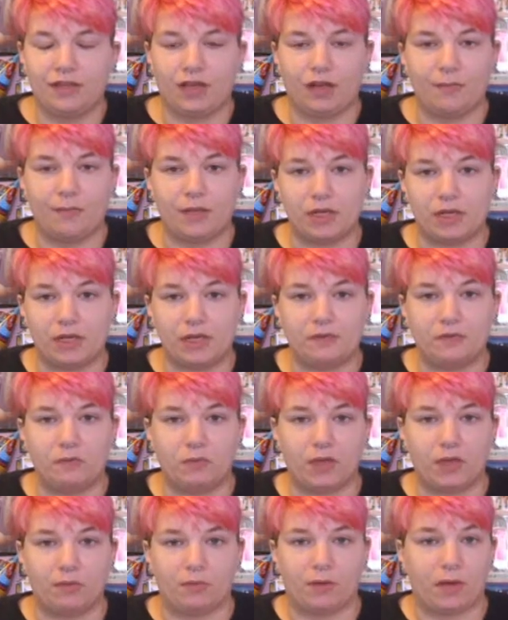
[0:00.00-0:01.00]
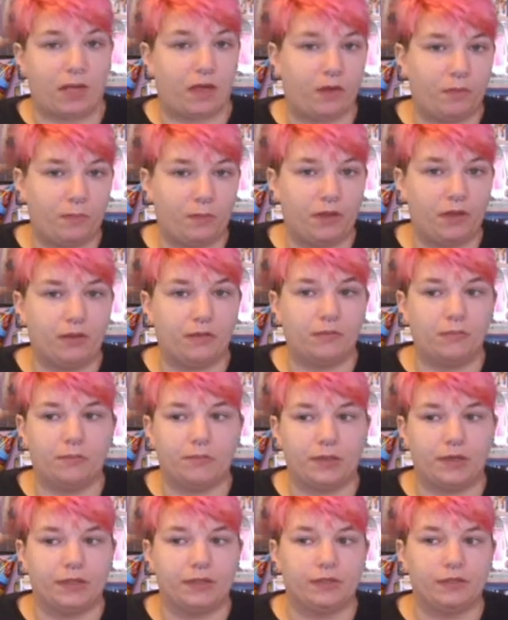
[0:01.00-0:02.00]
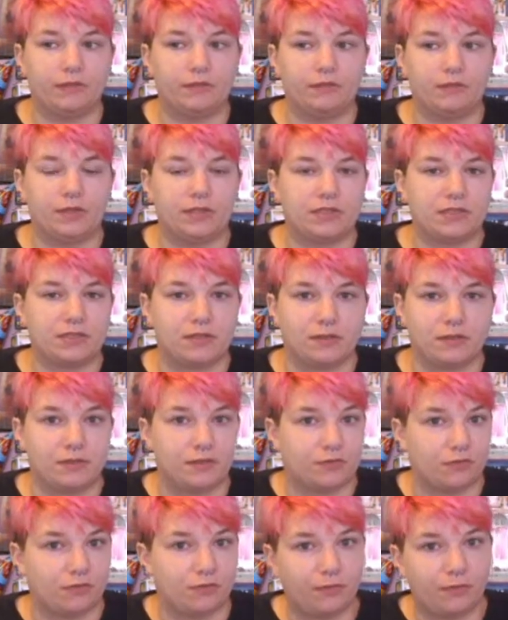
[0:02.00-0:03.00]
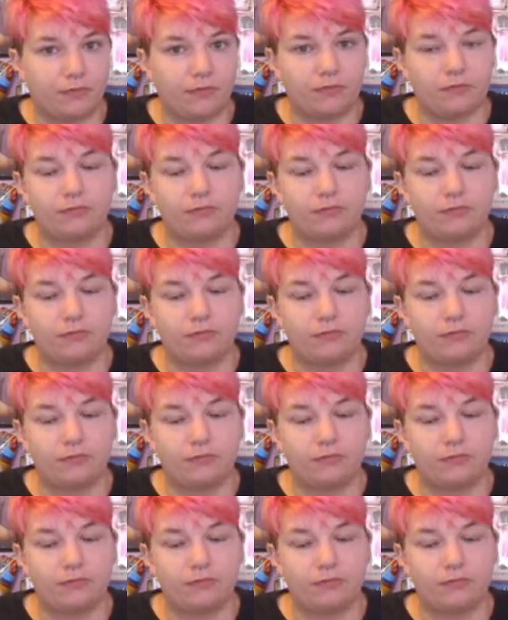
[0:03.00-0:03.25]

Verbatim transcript: I may not even be able to help it, but it's still the truth.